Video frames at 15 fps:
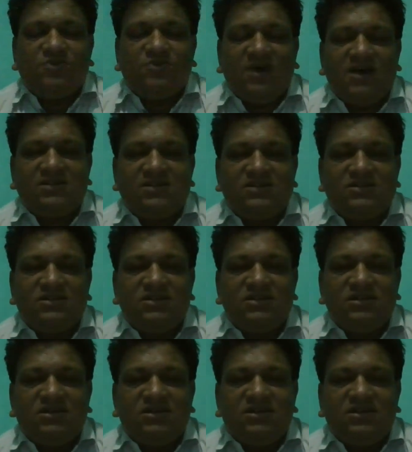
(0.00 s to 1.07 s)
to ask
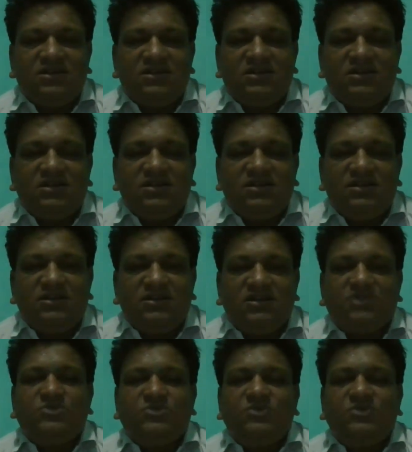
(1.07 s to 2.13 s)
the
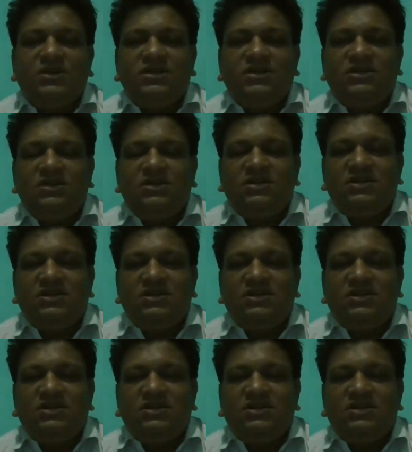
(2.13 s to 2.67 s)
student